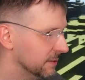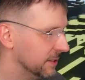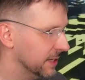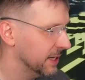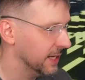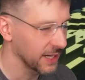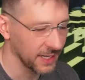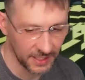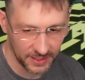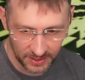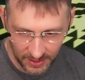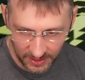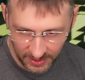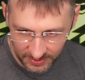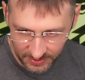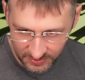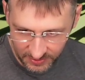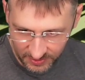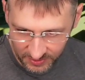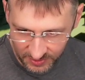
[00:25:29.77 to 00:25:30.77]
and
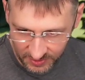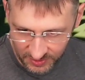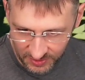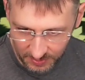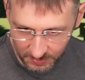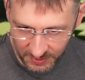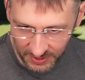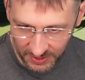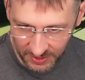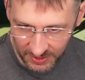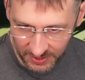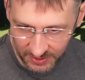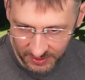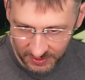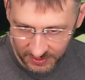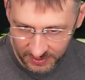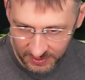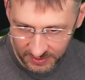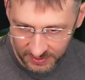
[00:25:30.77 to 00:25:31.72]
this is just the beginning.